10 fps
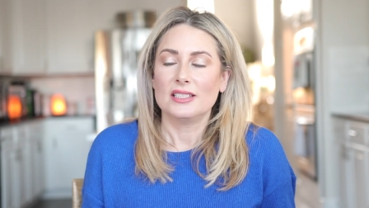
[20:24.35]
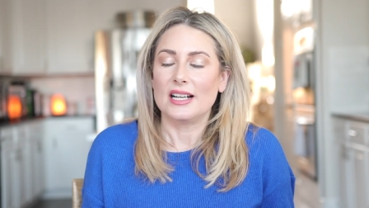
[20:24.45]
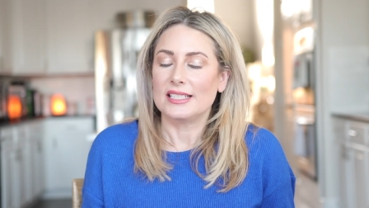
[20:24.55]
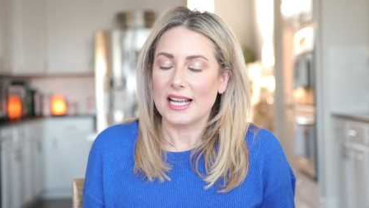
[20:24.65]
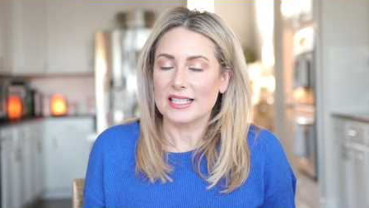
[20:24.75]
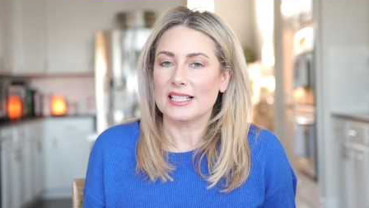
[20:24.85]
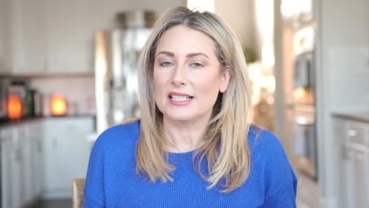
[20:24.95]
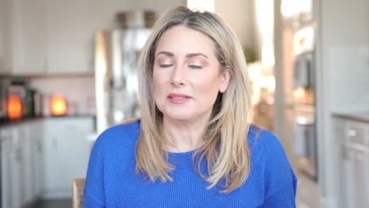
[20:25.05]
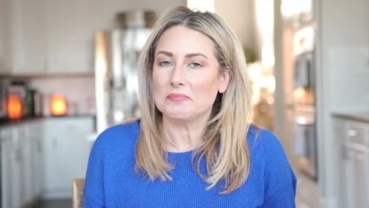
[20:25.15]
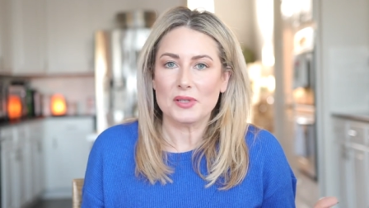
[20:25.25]
a
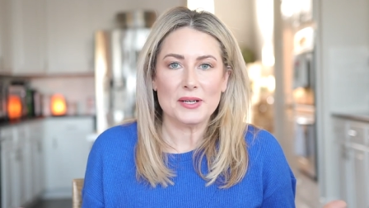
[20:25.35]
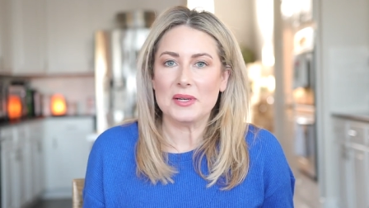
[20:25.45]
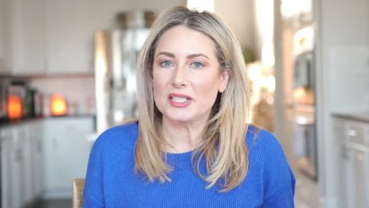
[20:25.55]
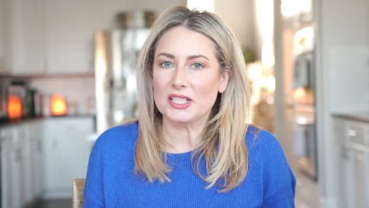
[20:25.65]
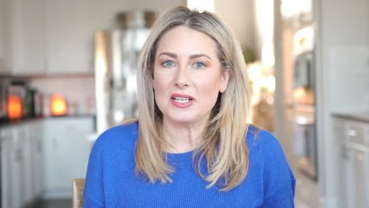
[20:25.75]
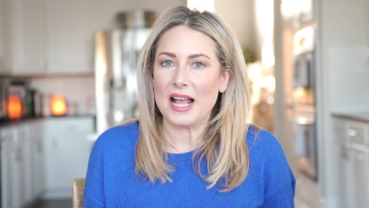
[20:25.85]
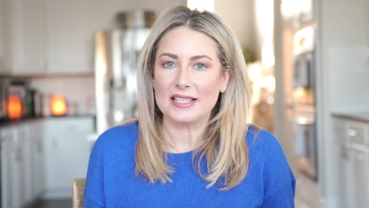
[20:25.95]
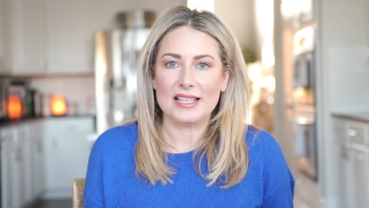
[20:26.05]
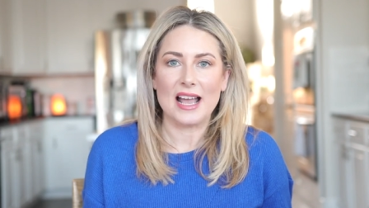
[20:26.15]
Tesla pretty much has